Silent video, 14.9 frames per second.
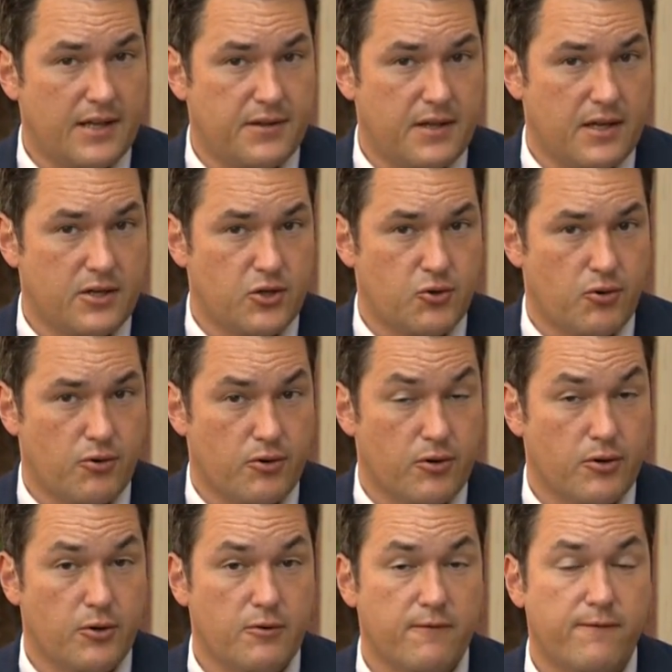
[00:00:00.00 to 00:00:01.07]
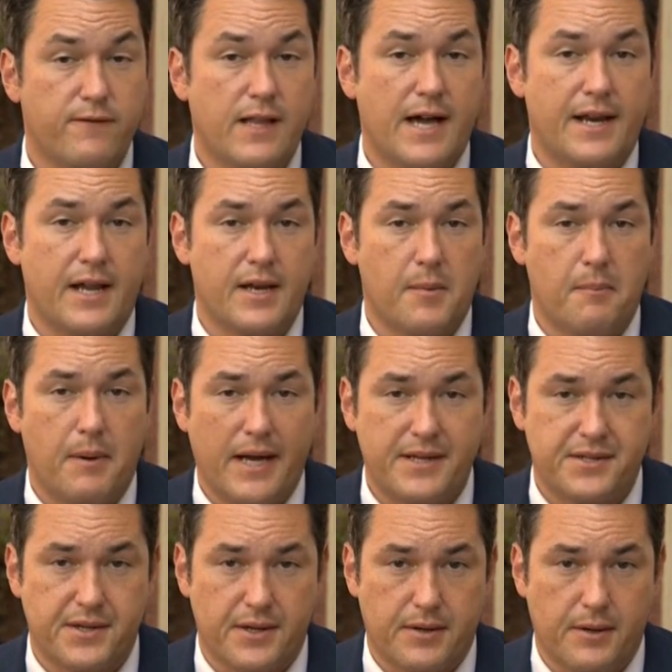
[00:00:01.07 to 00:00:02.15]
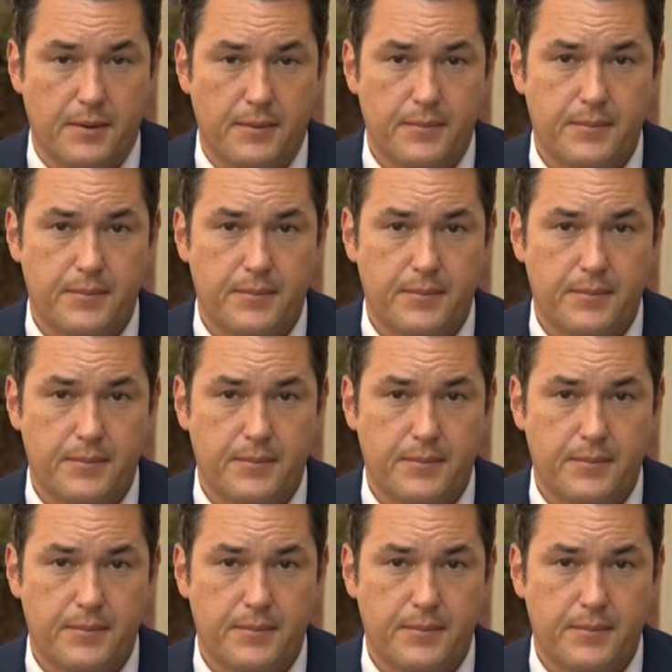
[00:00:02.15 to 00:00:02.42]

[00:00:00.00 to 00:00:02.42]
at the intruder who fled on a bicycle.